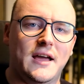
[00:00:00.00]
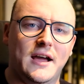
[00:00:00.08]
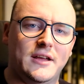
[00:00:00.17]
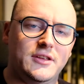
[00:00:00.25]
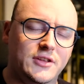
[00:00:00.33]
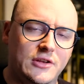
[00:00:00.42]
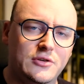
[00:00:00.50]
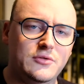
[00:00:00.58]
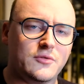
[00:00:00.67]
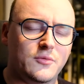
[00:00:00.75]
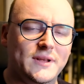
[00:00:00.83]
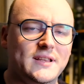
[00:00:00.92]

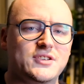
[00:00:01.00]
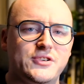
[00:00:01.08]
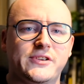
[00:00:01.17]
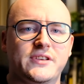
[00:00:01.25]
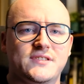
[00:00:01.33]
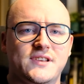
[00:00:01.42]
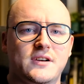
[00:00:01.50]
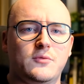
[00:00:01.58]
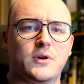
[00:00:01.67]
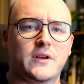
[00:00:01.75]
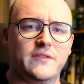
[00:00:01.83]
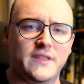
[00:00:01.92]
you really should consider
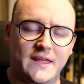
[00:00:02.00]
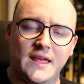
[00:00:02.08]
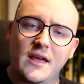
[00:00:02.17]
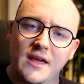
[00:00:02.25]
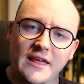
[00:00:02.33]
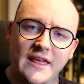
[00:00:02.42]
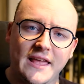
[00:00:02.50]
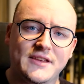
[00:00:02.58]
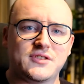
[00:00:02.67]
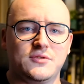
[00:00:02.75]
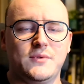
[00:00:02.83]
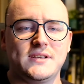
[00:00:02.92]
one of the
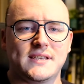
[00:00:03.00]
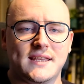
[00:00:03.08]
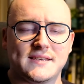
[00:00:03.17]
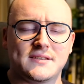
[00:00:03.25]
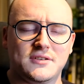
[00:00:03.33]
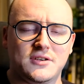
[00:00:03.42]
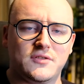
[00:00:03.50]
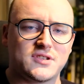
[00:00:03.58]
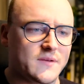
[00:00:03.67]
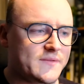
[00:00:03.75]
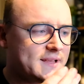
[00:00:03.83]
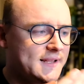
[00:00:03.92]
Asian whiskeys.
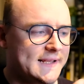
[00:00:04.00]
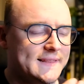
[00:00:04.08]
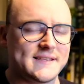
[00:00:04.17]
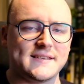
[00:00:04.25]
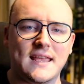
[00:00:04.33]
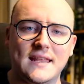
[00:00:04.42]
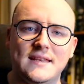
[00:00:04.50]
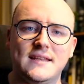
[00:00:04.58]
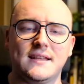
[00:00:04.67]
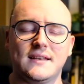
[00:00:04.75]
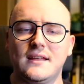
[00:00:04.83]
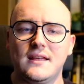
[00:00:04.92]
Something like this
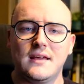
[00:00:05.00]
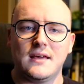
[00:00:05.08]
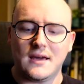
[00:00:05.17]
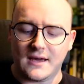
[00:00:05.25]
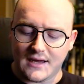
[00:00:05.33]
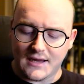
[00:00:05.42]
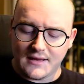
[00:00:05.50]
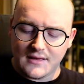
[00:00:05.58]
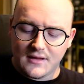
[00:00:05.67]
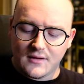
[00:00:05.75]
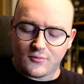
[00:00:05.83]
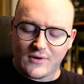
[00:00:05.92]
Indian
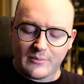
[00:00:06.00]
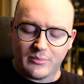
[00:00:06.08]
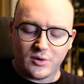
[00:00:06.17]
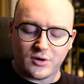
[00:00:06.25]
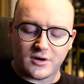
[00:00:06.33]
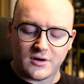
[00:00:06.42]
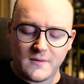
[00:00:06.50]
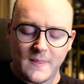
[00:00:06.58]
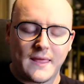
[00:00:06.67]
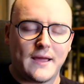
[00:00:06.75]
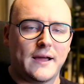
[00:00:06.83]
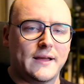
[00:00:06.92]
Rampur.
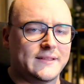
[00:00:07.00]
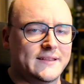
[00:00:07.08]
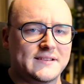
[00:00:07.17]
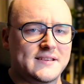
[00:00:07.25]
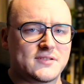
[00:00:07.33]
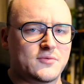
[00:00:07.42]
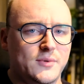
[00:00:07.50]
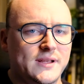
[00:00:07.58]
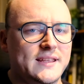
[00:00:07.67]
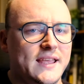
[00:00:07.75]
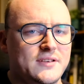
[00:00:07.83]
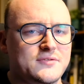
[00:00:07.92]
This is
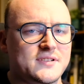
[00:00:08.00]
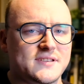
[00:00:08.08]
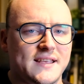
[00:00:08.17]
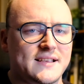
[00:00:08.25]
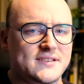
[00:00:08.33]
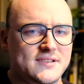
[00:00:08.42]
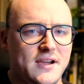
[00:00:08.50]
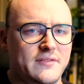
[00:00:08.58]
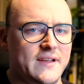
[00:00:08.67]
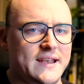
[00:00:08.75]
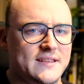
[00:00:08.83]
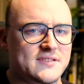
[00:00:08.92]
really interesting stuff,
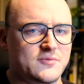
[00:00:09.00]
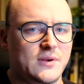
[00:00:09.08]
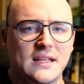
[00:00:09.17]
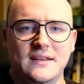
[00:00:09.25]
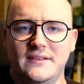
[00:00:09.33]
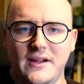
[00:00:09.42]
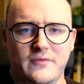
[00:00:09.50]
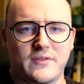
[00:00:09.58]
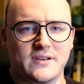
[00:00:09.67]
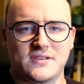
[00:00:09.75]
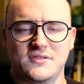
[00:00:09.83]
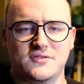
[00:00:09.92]
and it's really
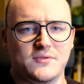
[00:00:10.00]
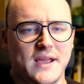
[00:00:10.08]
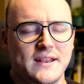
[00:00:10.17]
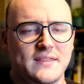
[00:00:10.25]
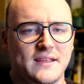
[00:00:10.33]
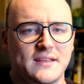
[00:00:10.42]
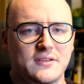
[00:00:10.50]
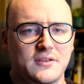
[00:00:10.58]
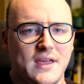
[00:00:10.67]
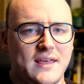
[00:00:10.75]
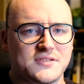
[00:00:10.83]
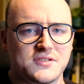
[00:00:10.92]
different to anything
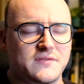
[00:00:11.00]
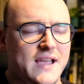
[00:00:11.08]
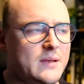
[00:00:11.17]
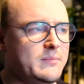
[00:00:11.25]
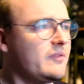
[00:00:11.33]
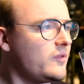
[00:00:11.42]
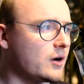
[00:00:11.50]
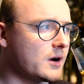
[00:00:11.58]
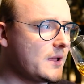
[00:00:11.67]
else you've had before.